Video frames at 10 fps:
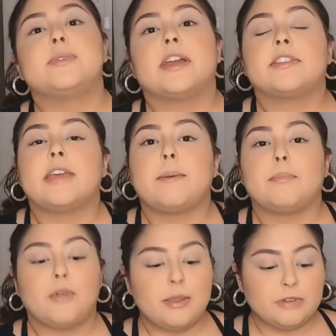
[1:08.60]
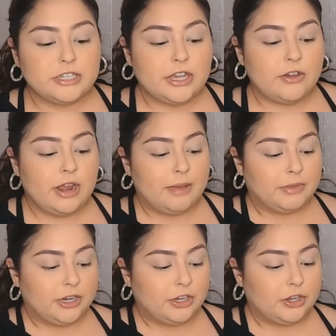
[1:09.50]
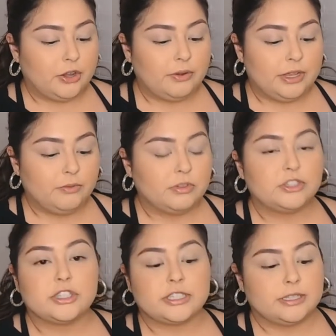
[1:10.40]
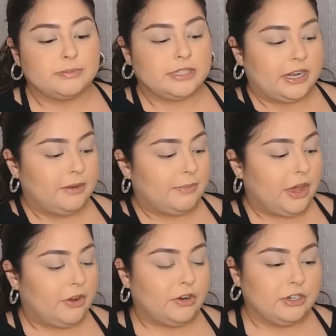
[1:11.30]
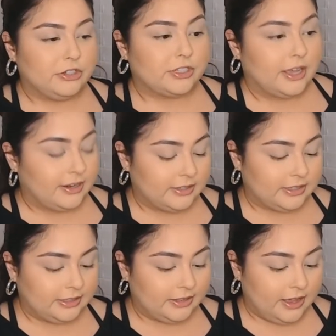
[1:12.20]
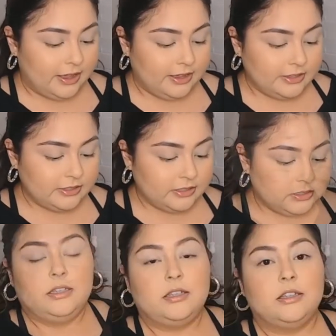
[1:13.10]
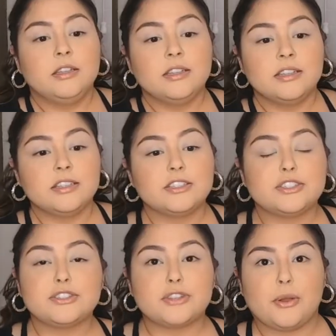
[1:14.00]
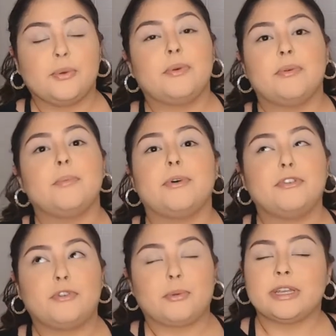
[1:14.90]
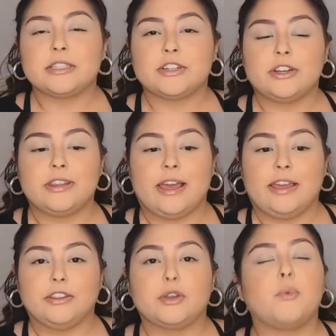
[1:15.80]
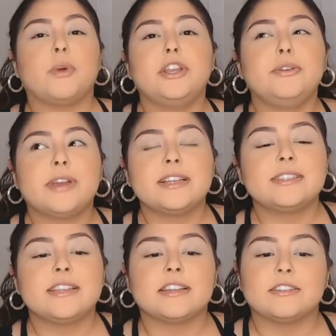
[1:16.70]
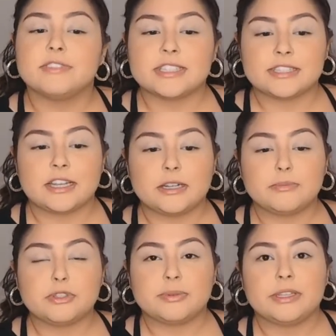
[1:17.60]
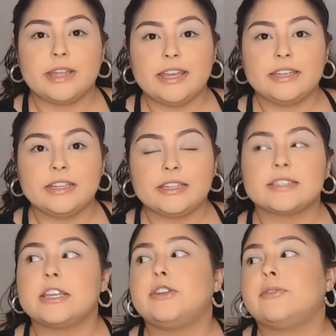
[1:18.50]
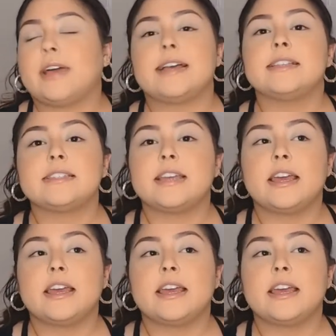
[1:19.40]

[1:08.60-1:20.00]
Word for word: got that primer down, I'm going to go in with just some setting powder and just kind of set the eyes. So before we get started in the eye look, what do you guys think of this setup? Do we like it? Because I know last